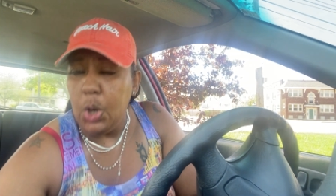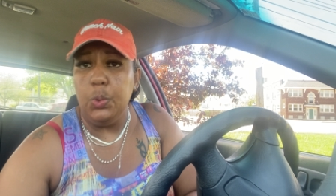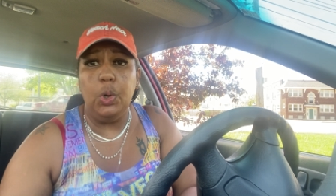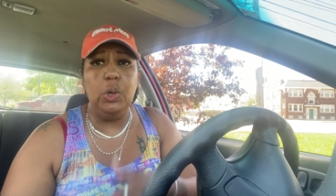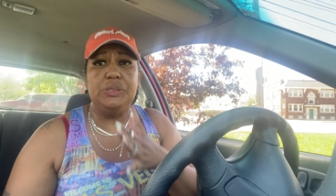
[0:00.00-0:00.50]

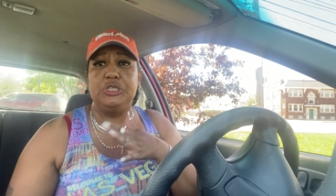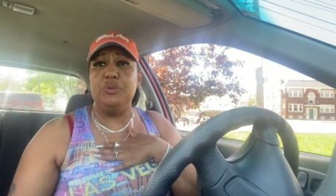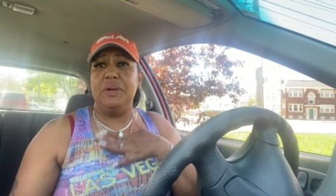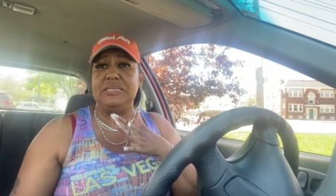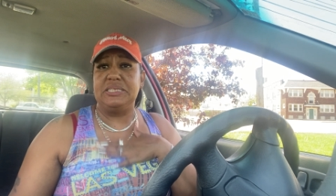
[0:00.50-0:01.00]
Ooh, too
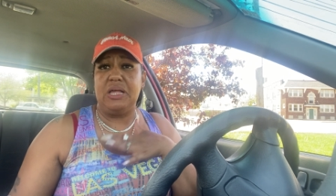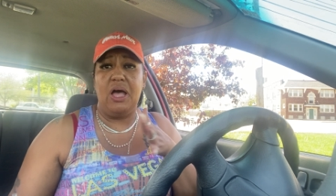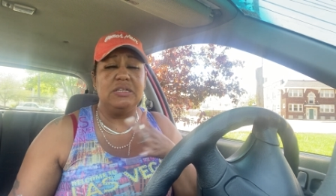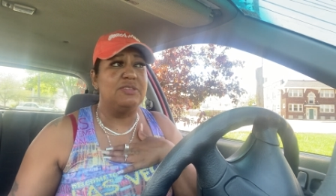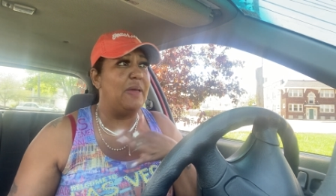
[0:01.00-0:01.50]
much
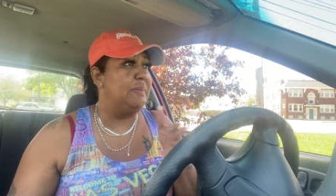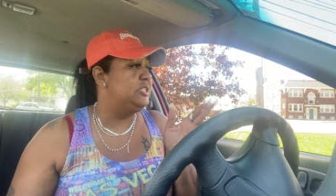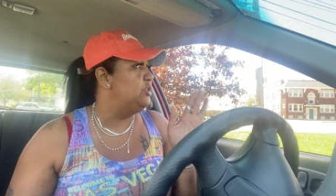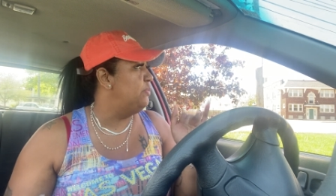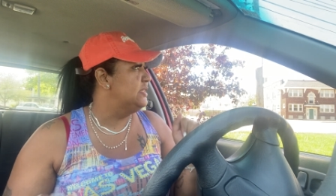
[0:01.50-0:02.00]
sauce, baby.
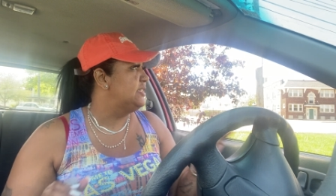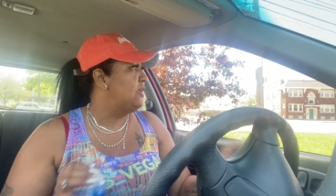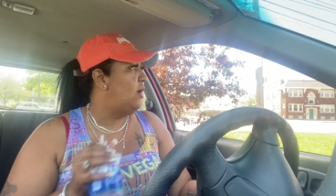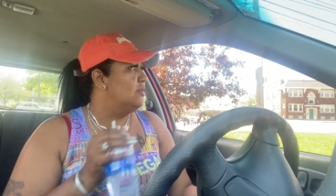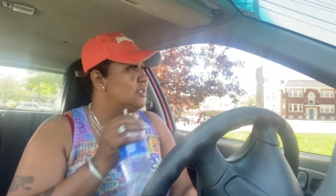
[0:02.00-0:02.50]
Too much
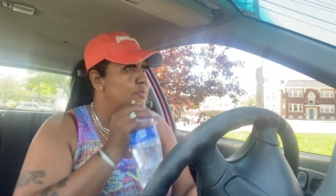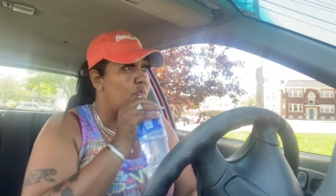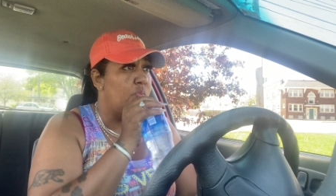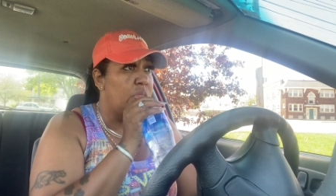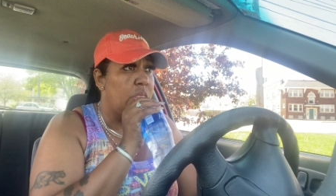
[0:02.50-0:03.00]
sauce.
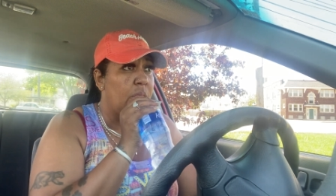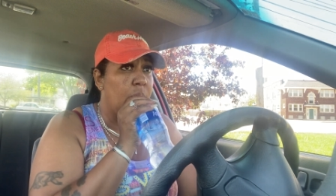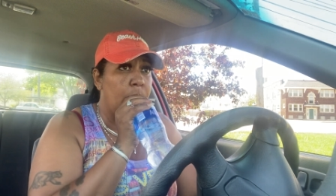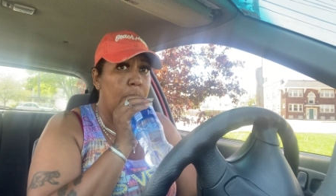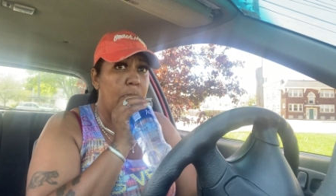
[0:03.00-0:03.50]

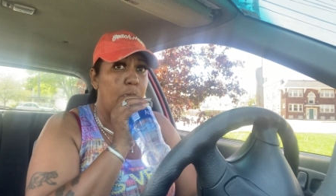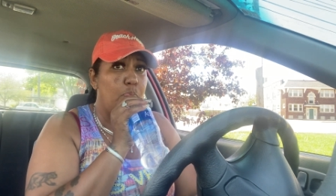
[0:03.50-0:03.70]
Mm.